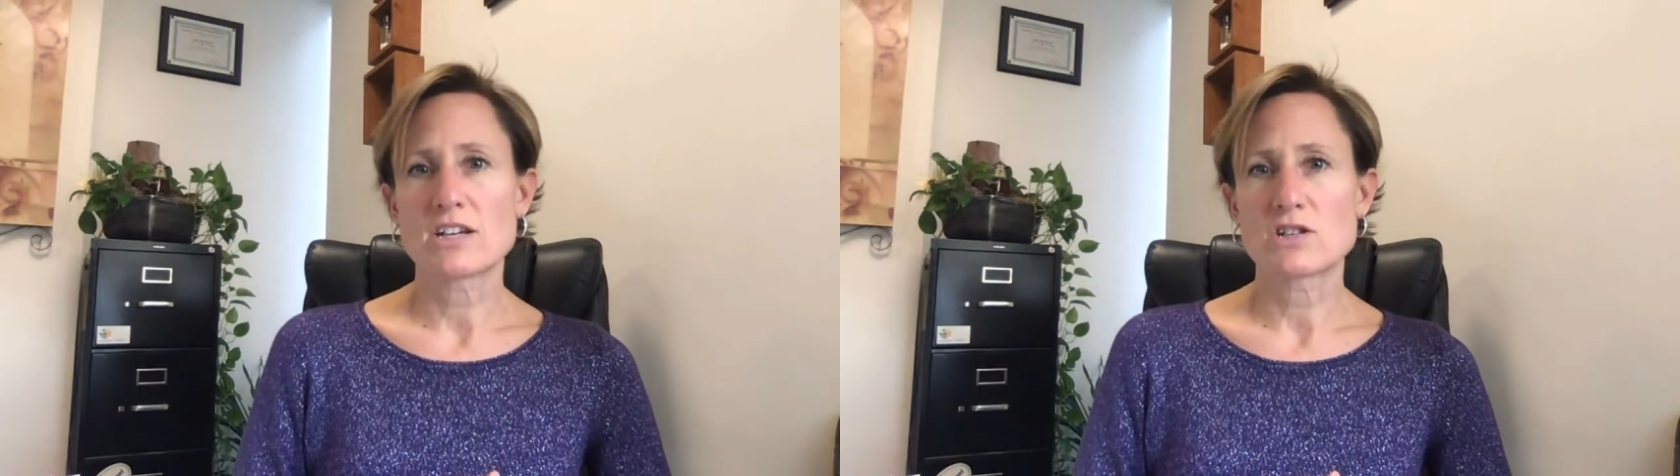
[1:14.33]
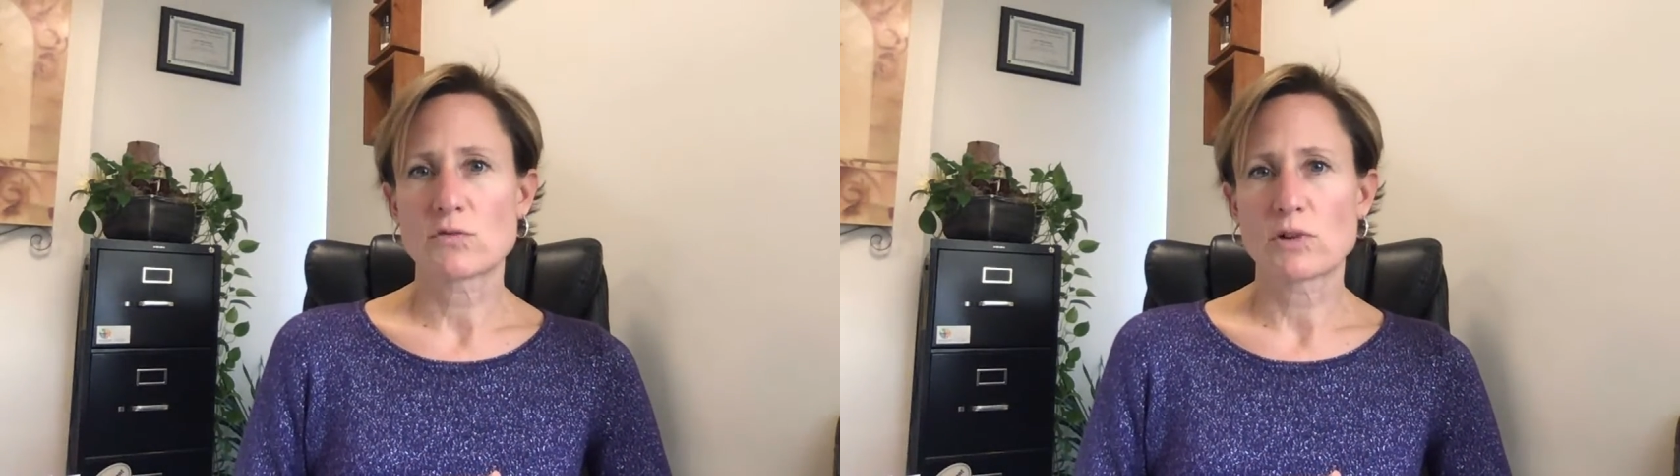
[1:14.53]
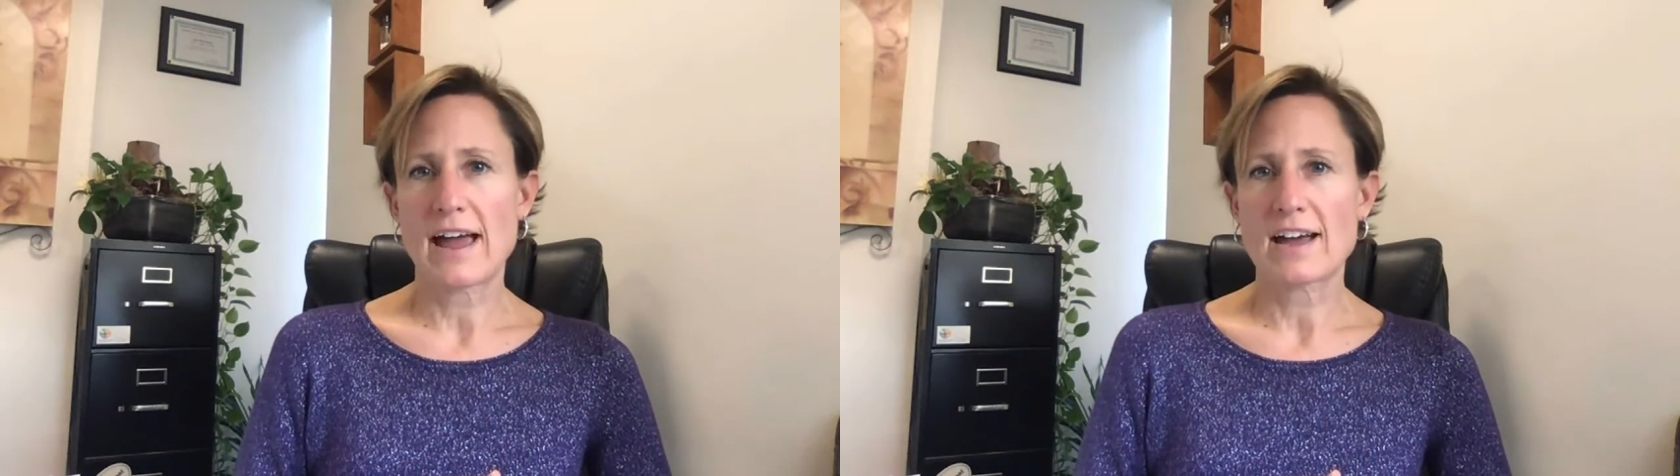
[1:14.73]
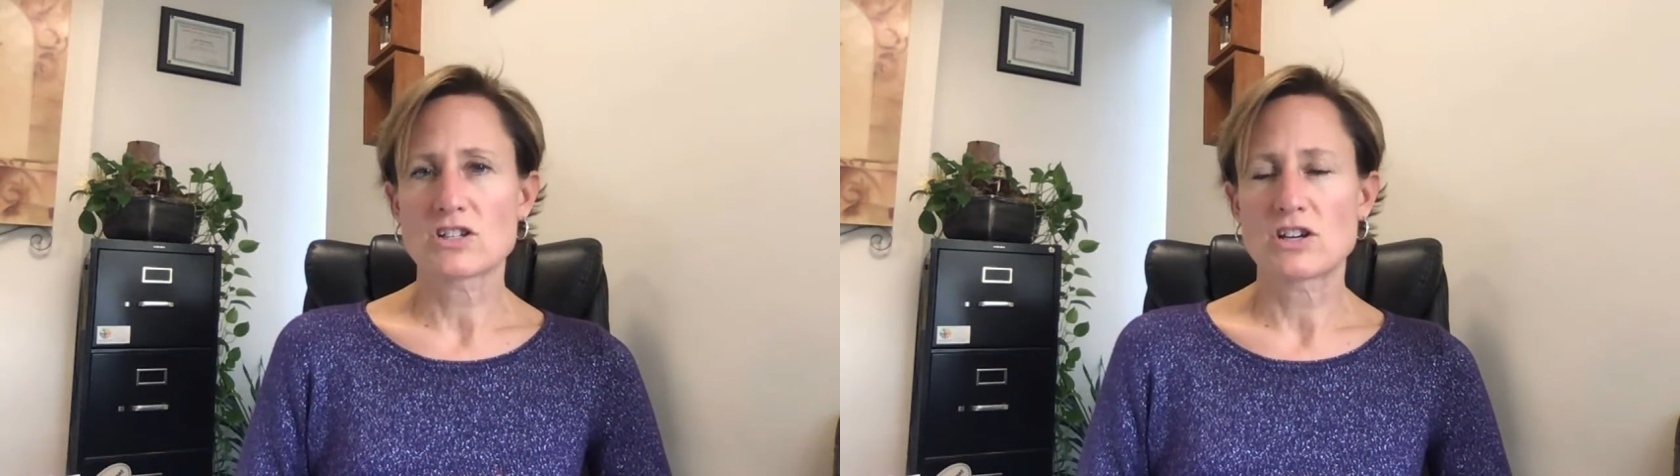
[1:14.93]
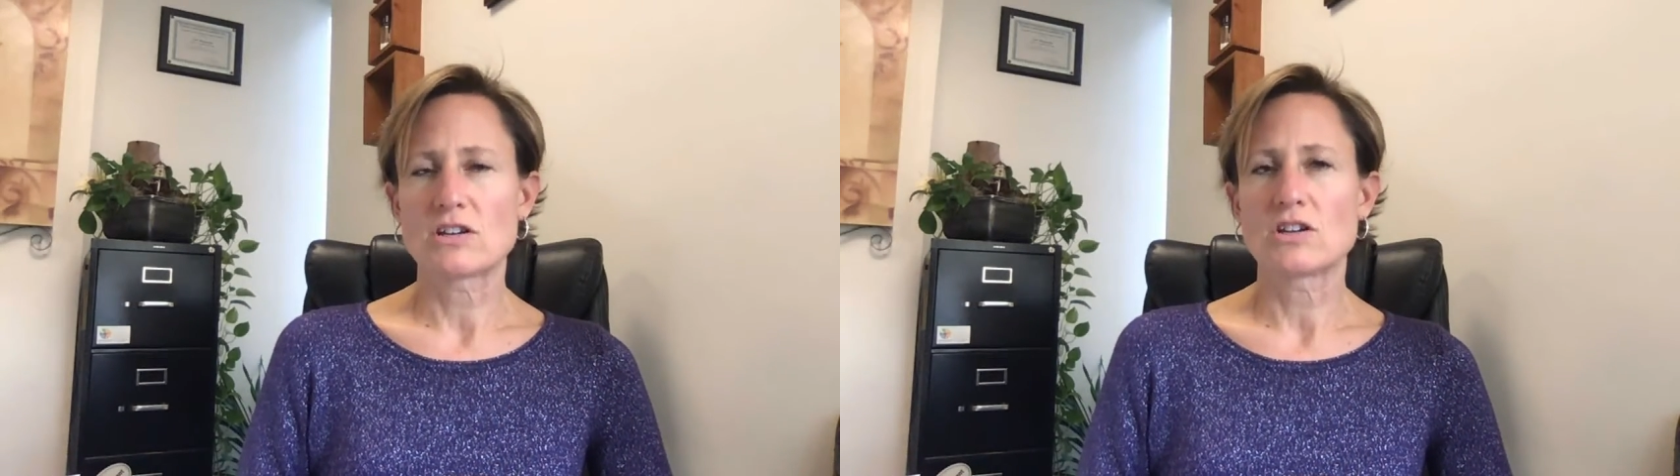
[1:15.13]
H of
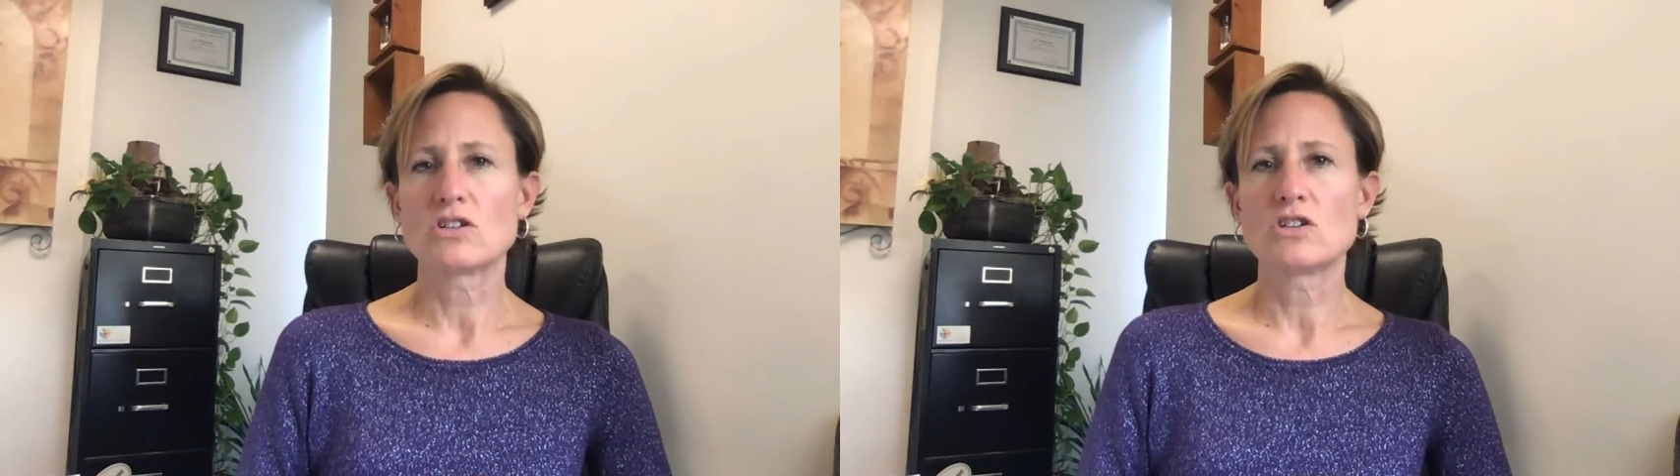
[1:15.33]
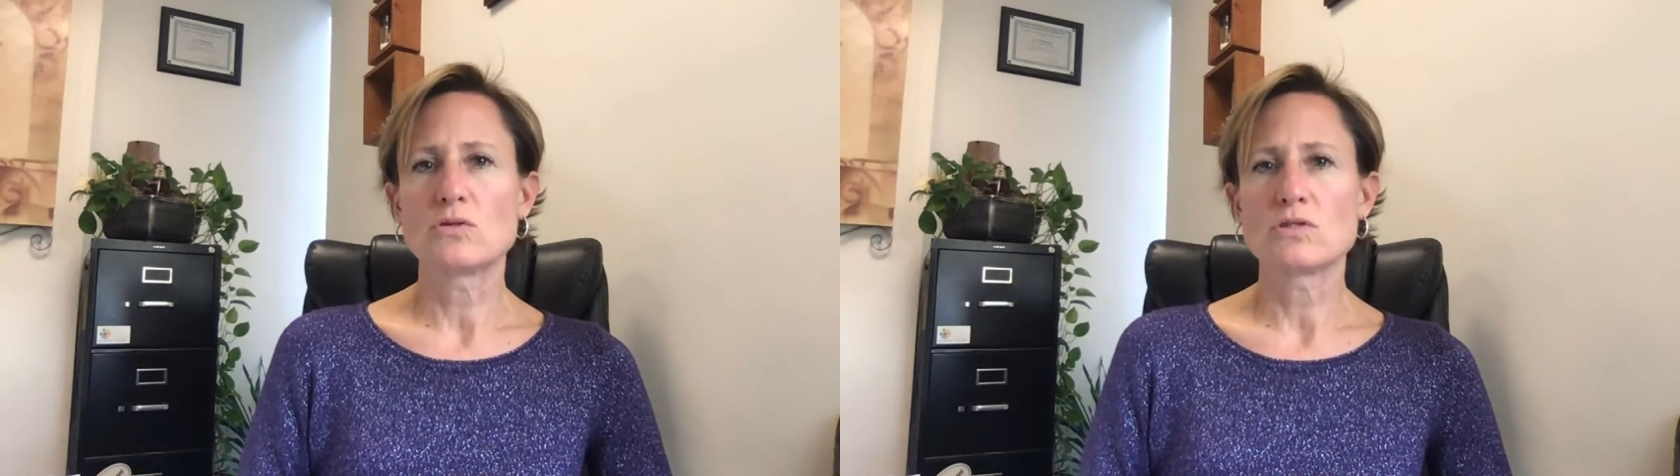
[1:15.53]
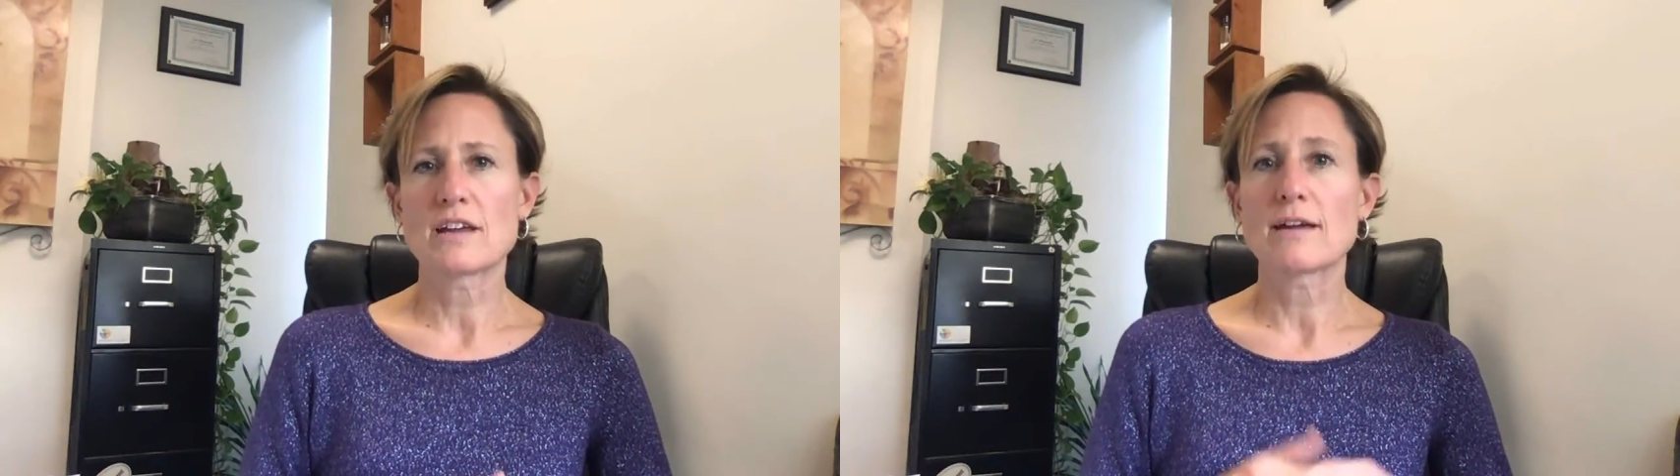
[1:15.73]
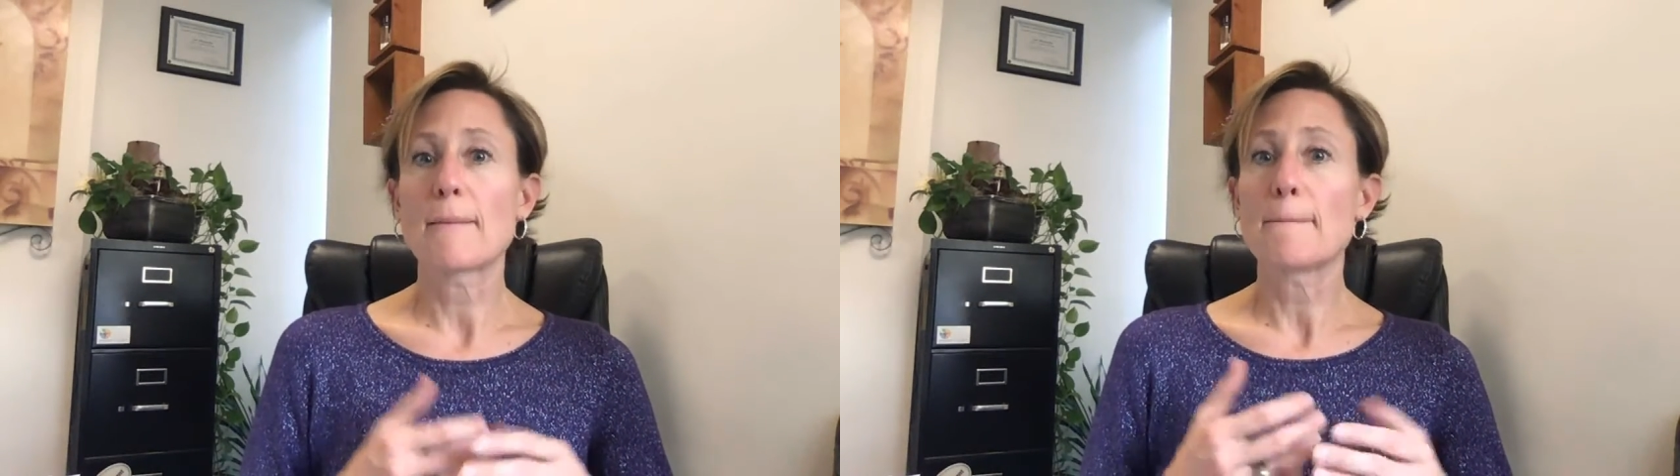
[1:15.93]
reaction using